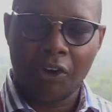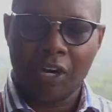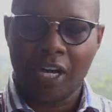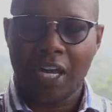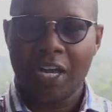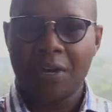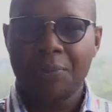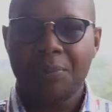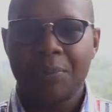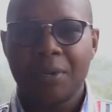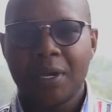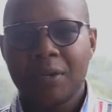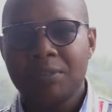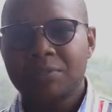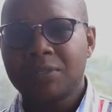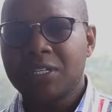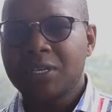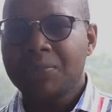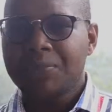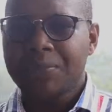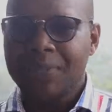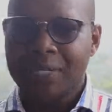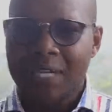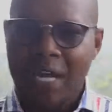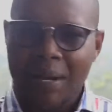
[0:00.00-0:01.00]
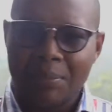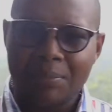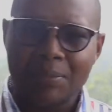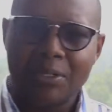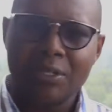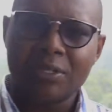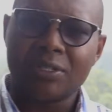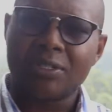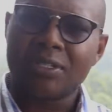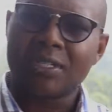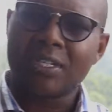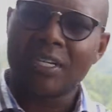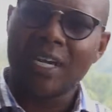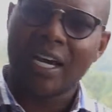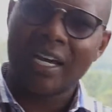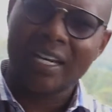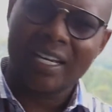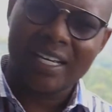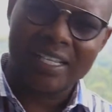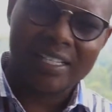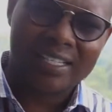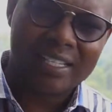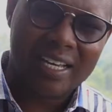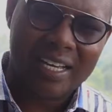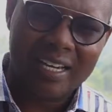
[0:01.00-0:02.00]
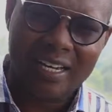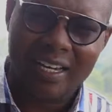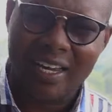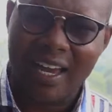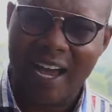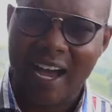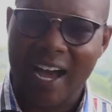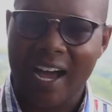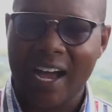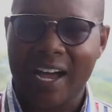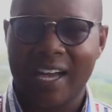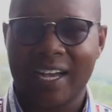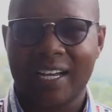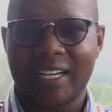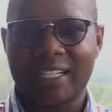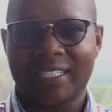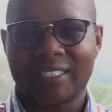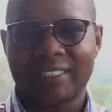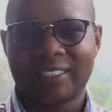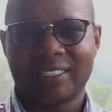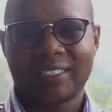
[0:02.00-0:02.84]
KPMG, PwC, and Ernst & Young.